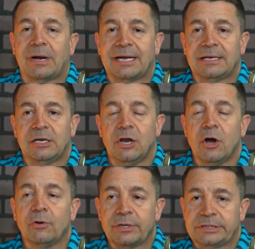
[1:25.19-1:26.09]
i
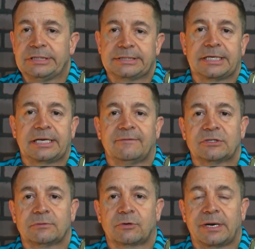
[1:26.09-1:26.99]
know that she's going to give
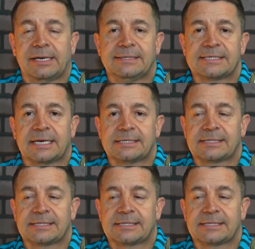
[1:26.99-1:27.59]
us some great insights